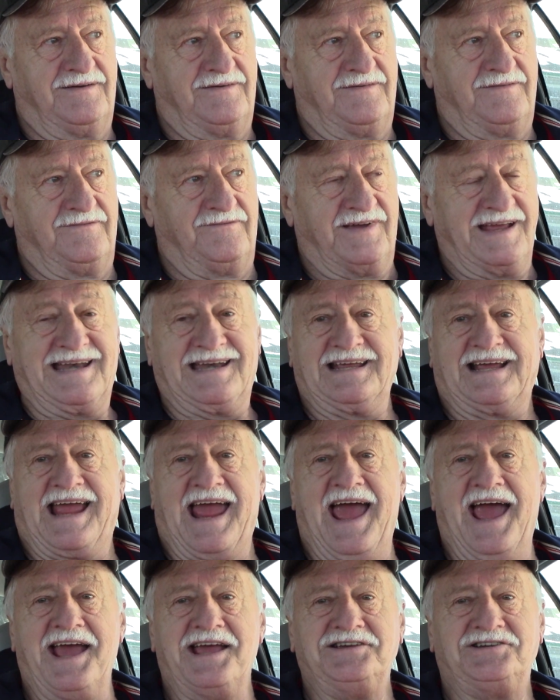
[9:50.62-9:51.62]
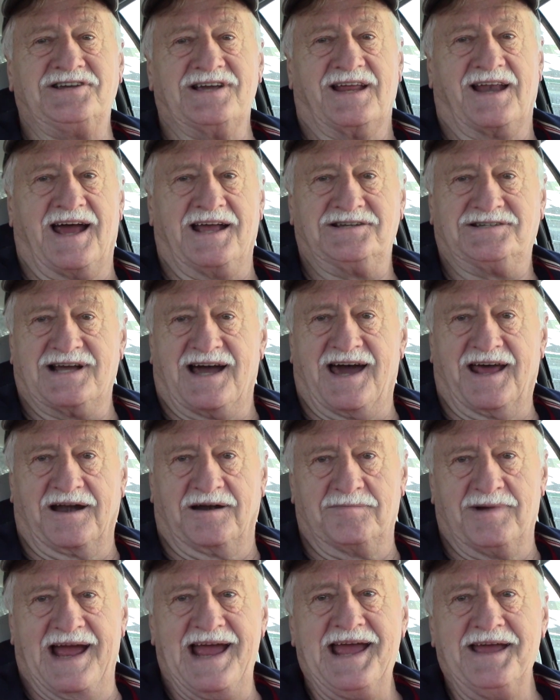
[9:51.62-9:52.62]
Vindication. I shot her
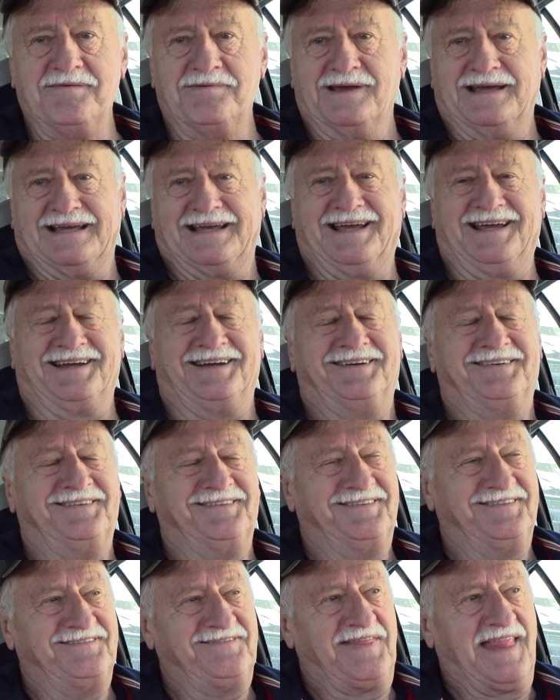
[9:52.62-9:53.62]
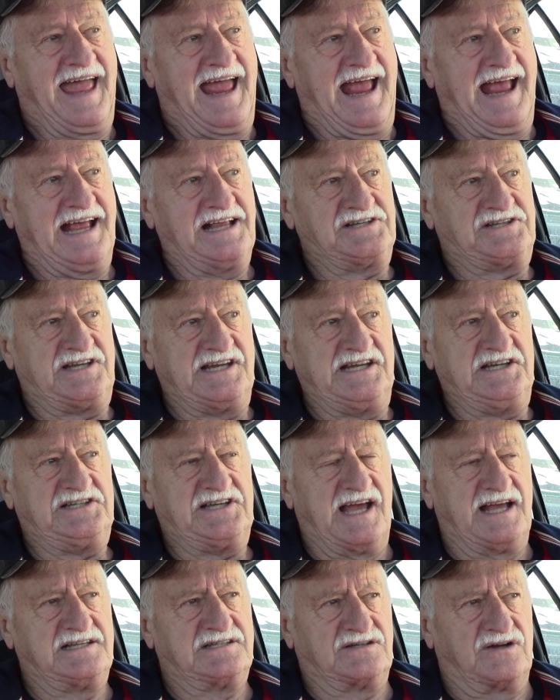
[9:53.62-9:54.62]
baby. And she
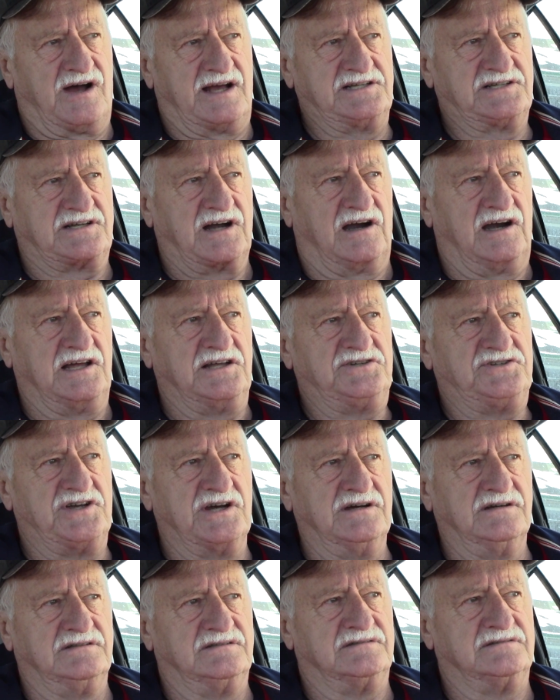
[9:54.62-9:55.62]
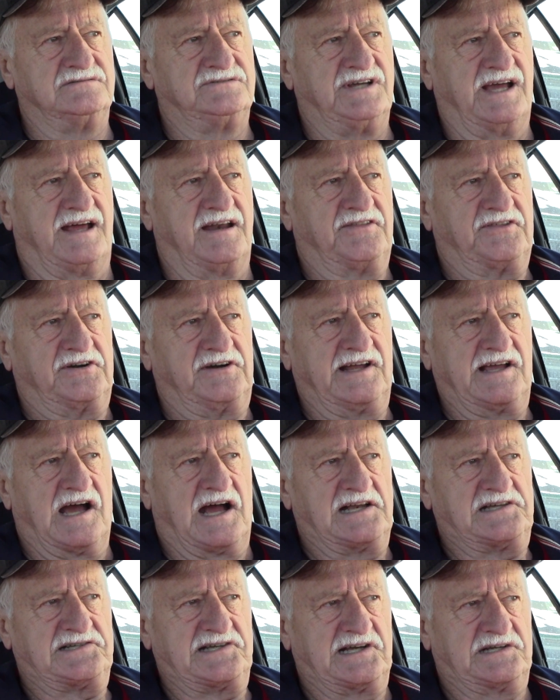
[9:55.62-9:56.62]
said, so I started shooting. She had
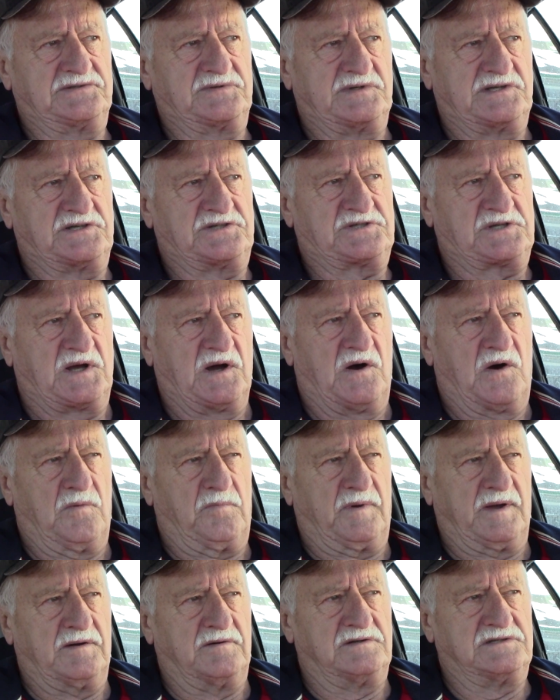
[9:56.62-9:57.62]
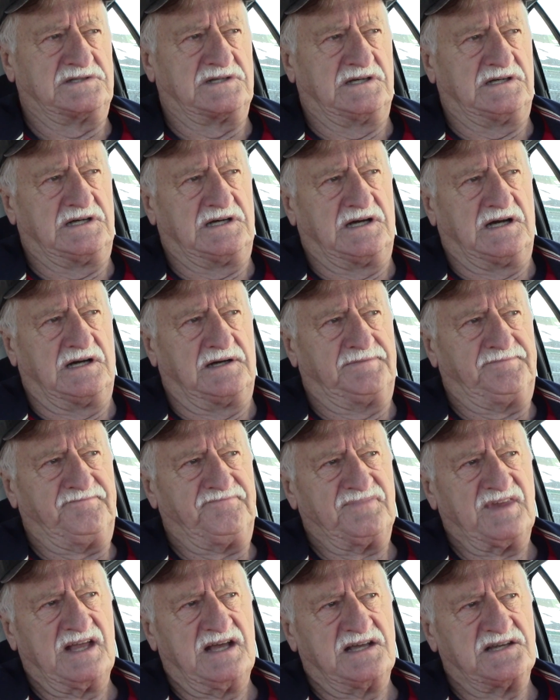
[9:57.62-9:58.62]
30-06 with a scope. It was
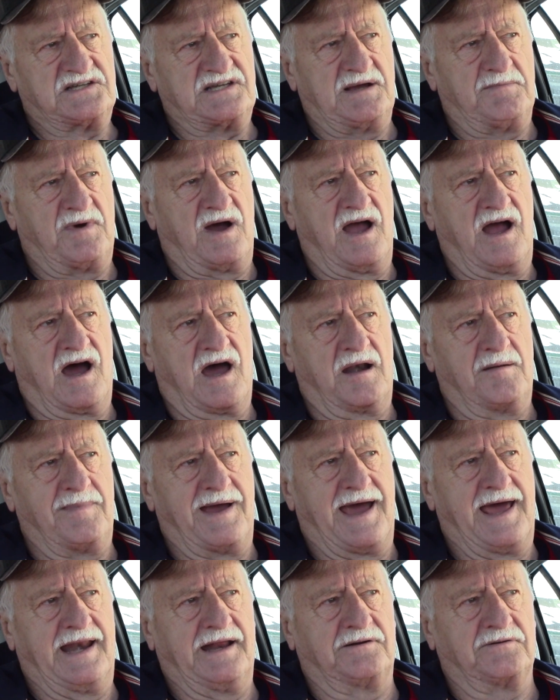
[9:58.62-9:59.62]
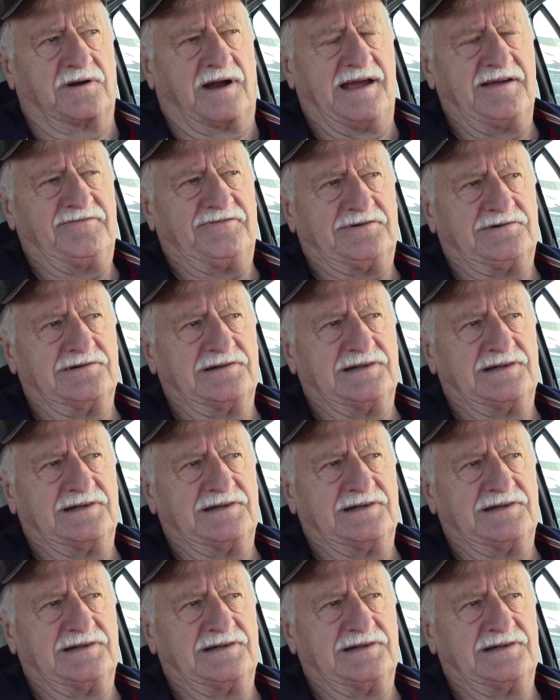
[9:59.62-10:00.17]
semi-automatic rifle,